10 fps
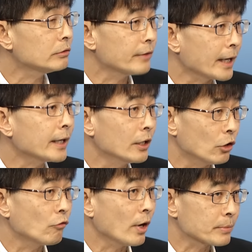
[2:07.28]
ranking
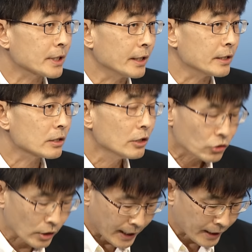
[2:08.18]
of websites.
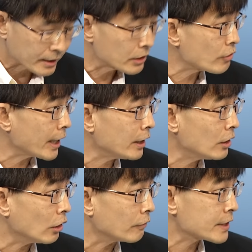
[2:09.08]
So Alexa's
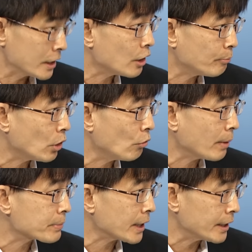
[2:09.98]
ranking of Singapore
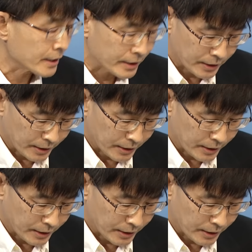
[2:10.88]
websites,